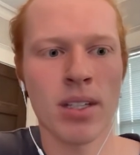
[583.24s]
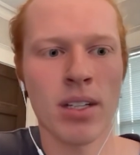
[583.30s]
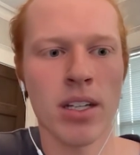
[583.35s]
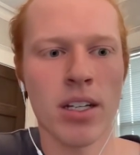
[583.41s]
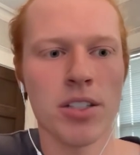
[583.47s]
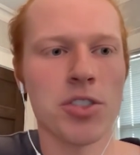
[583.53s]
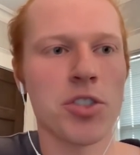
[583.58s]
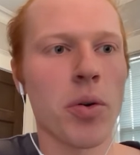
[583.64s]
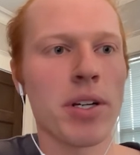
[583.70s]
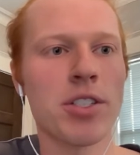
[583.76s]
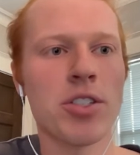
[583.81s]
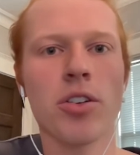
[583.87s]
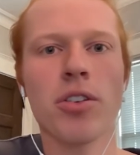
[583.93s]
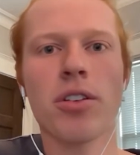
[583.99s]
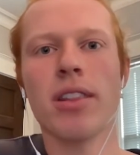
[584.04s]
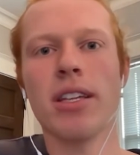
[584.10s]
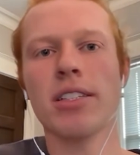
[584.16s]
So I
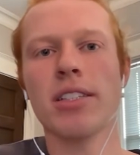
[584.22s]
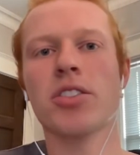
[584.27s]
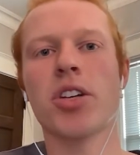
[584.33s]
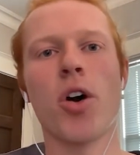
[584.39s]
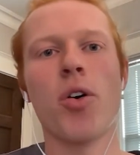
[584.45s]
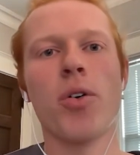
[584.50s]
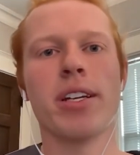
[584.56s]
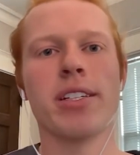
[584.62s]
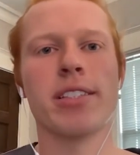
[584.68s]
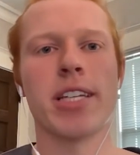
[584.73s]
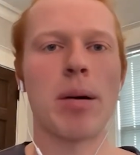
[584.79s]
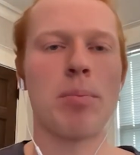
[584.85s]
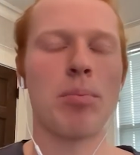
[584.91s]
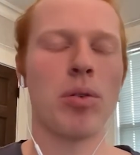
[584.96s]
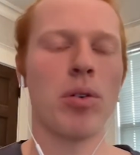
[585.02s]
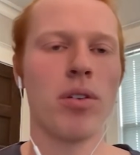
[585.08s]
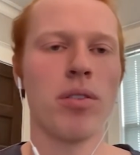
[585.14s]
took this code
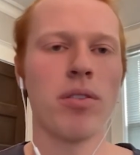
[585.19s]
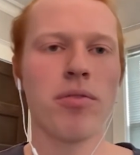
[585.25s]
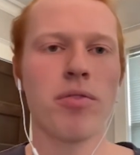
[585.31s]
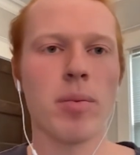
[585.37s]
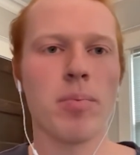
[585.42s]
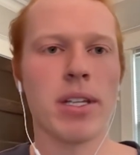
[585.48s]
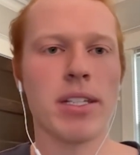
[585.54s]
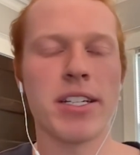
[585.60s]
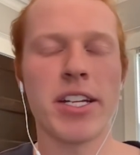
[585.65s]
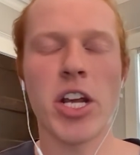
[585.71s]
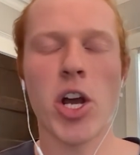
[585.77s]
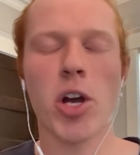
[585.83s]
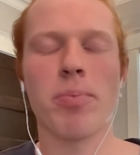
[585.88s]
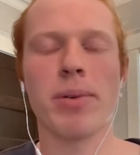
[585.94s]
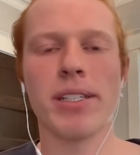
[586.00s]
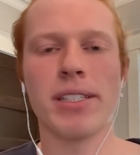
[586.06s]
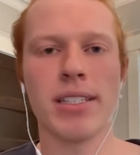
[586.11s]
example from the
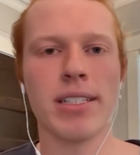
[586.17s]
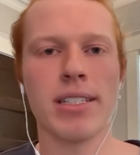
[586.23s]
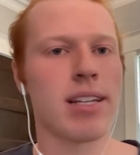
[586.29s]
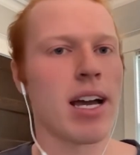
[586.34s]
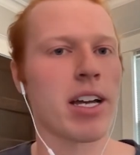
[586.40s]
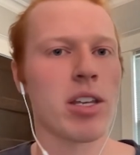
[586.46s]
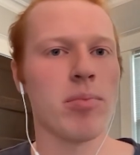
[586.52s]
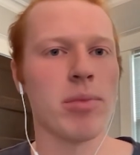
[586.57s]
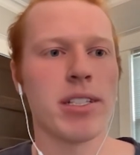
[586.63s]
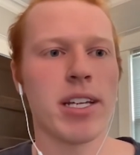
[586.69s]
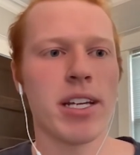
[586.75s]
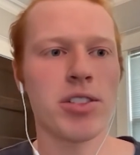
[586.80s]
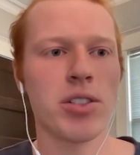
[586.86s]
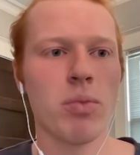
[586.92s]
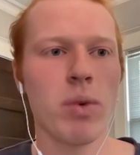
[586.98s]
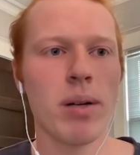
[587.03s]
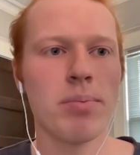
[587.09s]
TRPC
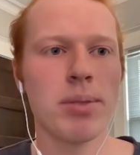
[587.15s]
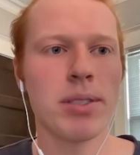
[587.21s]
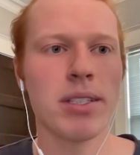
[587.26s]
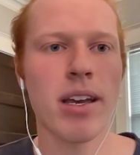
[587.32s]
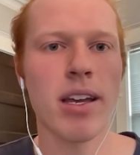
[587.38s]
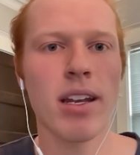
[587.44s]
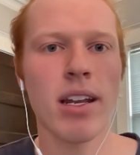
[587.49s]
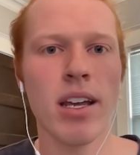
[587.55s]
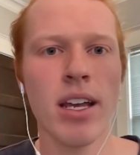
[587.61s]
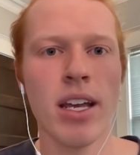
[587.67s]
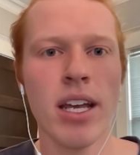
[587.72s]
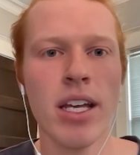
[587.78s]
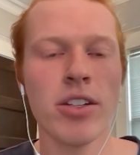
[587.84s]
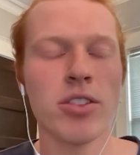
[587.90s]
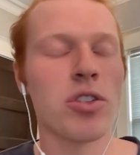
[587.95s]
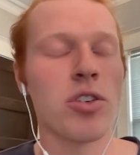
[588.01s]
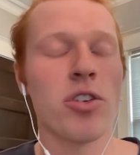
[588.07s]
documentation website,
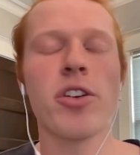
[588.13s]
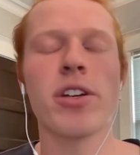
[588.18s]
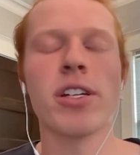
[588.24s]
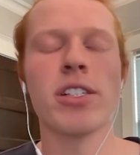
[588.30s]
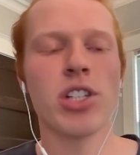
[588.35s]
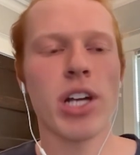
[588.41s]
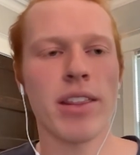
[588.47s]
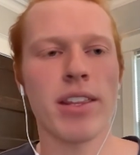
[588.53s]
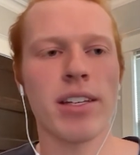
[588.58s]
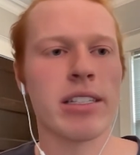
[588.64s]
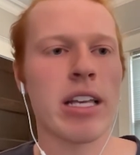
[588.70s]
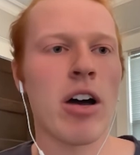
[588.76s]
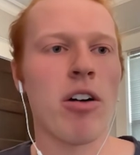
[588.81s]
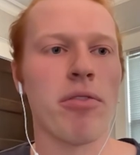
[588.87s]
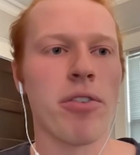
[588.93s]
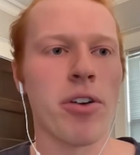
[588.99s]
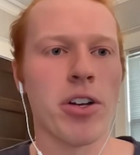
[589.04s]
so you can check this
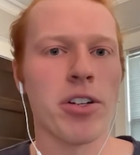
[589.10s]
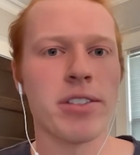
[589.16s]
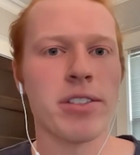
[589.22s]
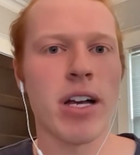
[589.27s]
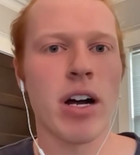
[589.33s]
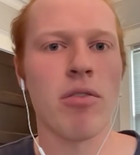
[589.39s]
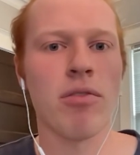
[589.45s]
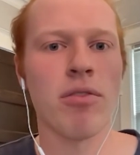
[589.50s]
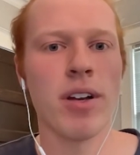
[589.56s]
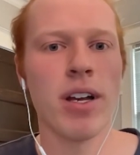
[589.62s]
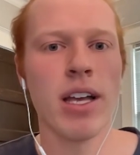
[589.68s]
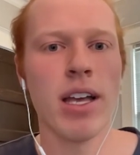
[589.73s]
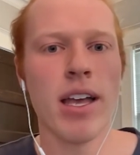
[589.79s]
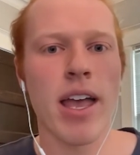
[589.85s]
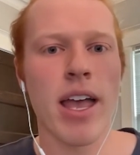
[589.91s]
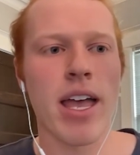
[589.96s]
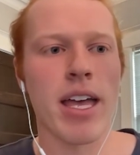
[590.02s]
out for yourself
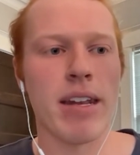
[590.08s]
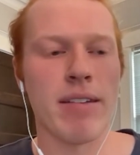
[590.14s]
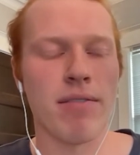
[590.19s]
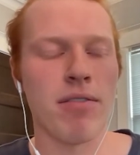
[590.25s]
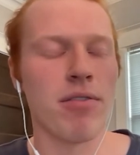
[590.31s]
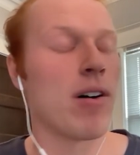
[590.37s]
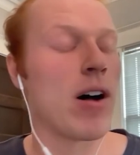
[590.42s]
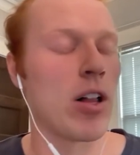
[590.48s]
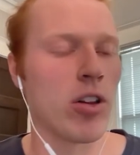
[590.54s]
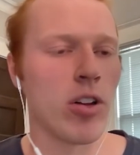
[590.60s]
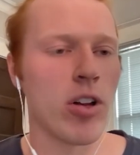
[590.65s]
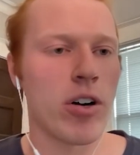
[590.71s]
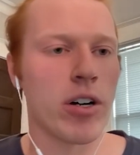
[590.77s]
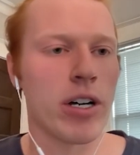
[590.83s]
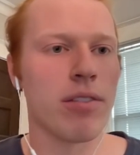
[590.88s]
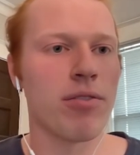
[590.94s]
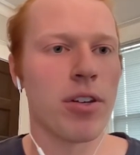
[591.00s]
and follow
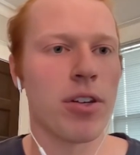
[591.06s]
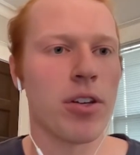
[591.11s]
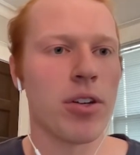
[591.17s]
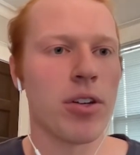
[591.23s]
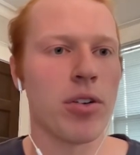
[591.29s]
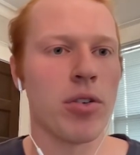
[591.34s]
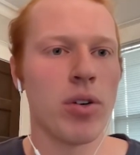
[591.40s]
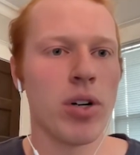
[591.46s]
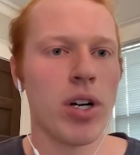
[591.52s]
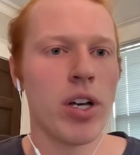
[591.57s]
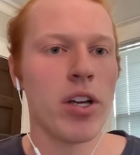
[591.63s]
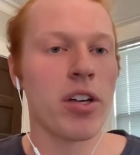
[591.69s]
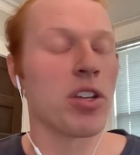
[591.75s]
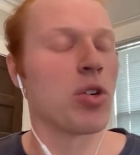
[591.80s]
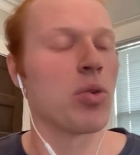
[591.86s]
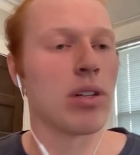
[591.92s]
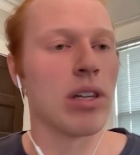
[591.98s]
along if you
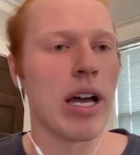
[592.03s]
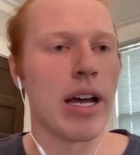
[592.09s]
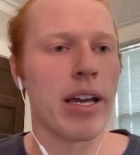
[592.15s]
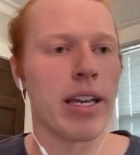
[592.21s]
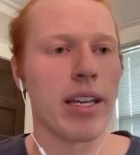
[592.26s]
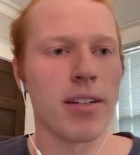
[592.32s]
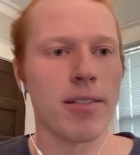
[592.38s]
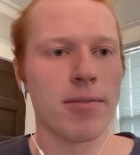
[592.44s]
would like.